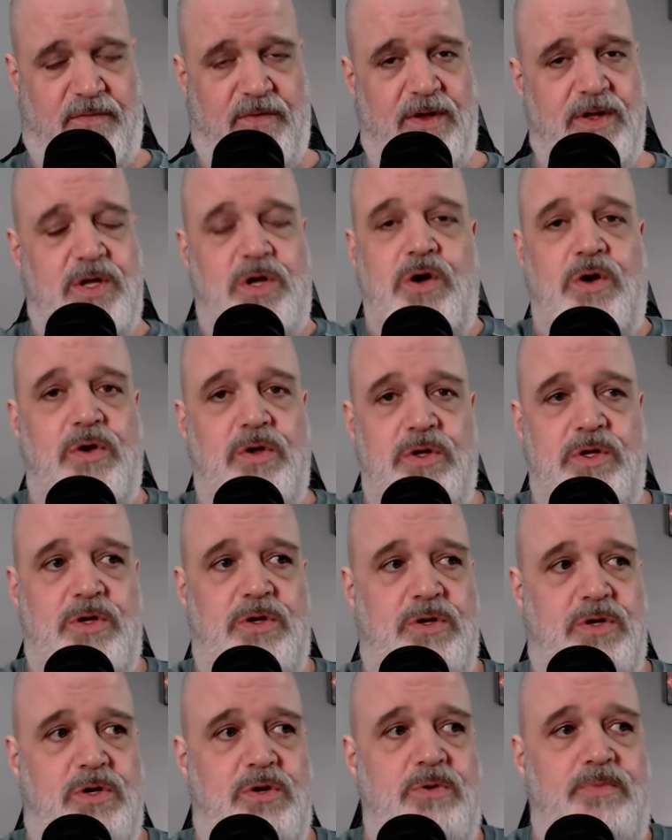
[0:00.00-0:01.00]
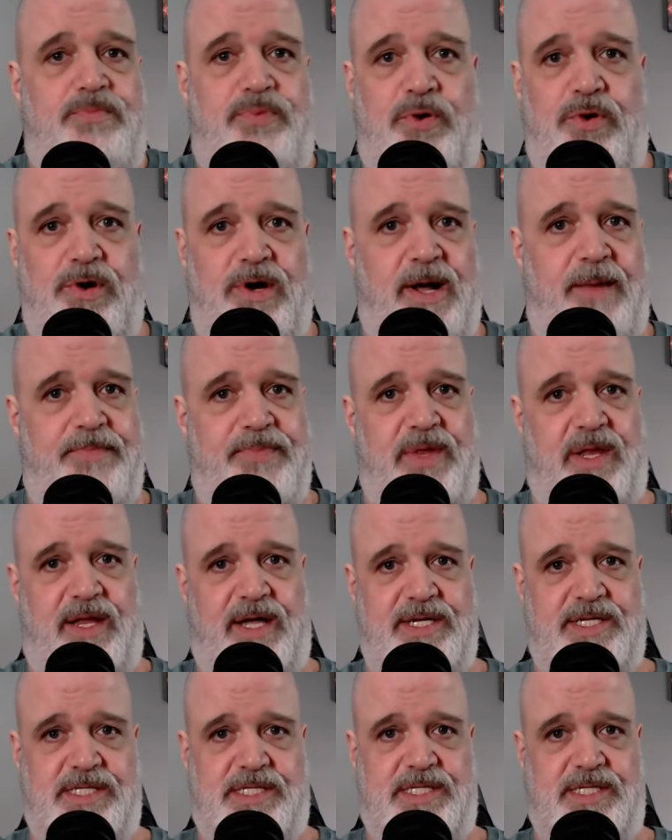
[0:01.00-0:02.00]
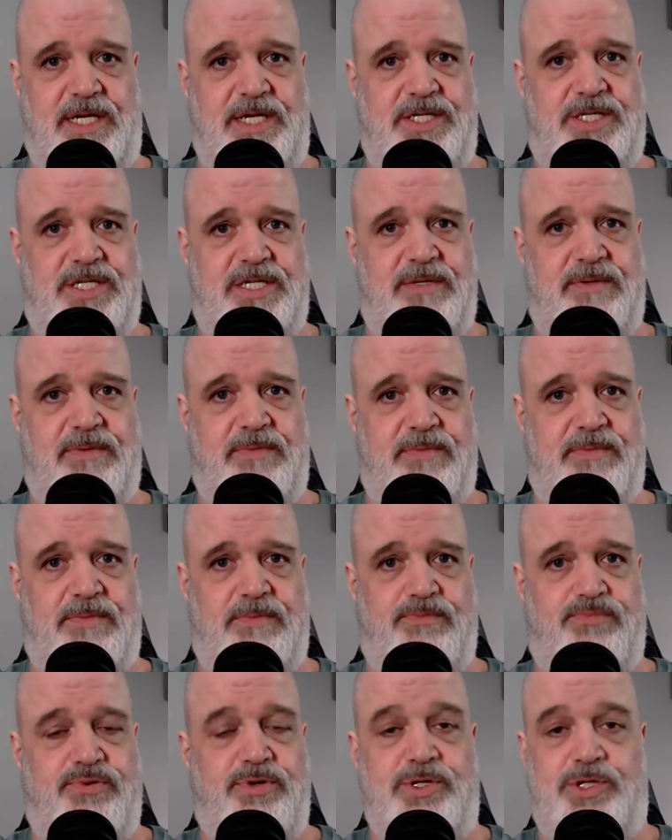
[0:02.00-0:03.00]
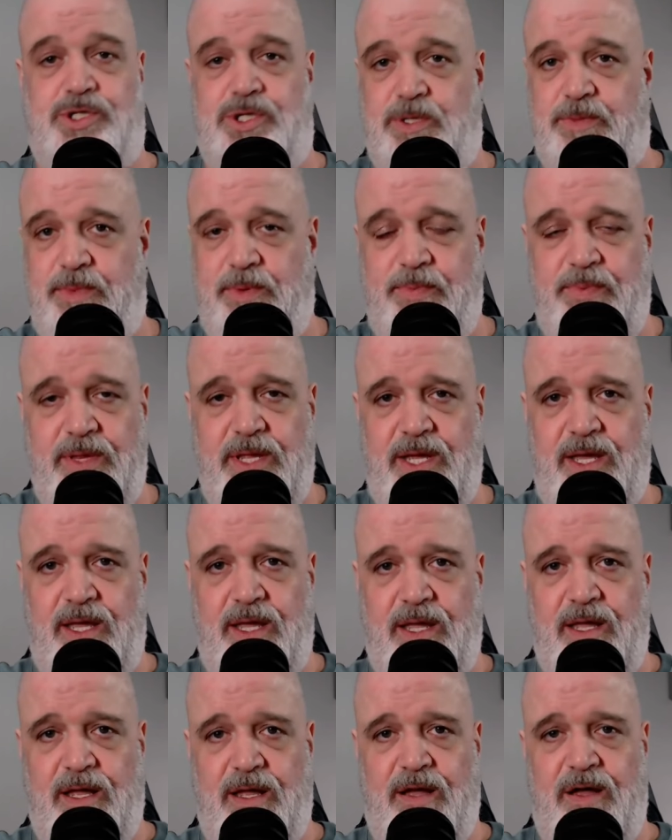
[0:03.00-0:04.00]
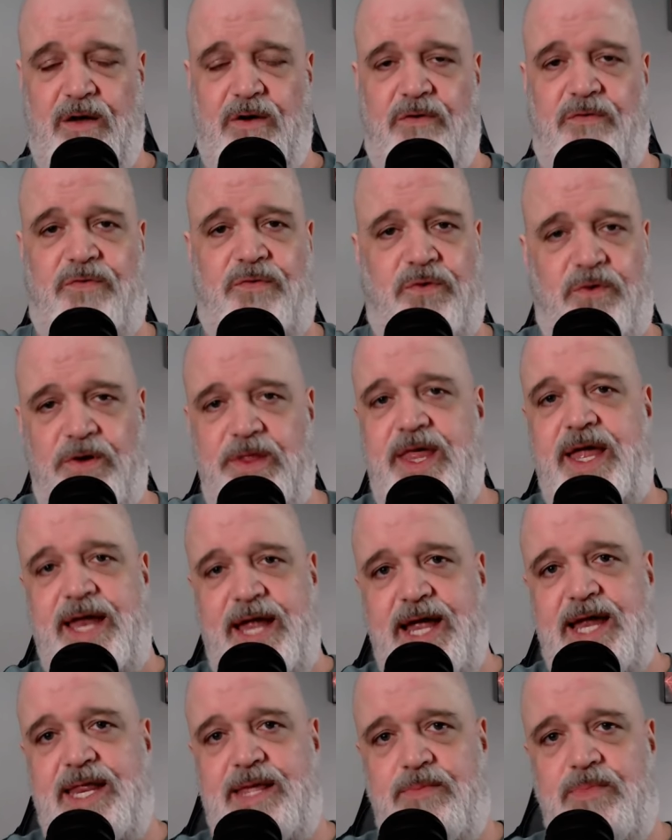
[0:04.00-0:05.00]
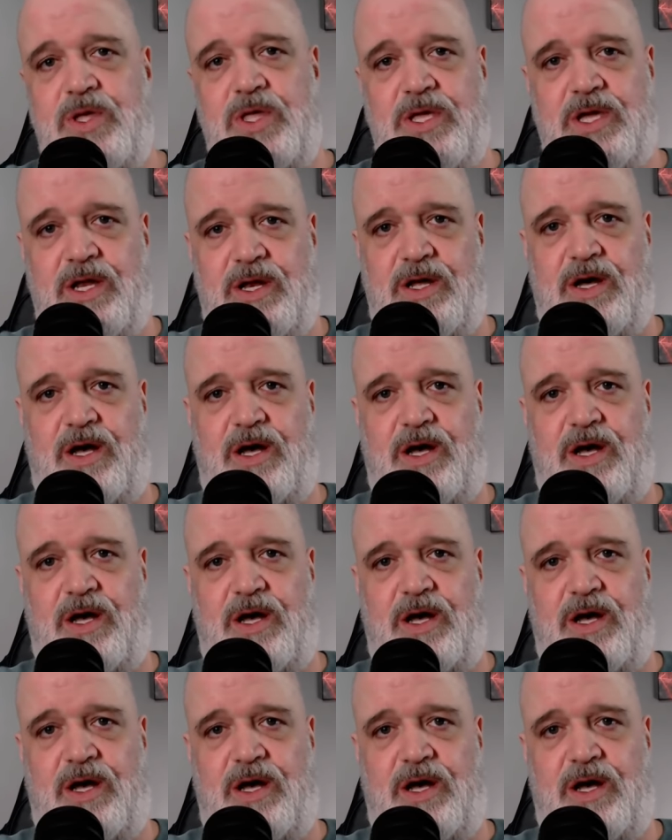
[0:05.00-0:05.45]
You put up the legislation, presumably, for that $80 million.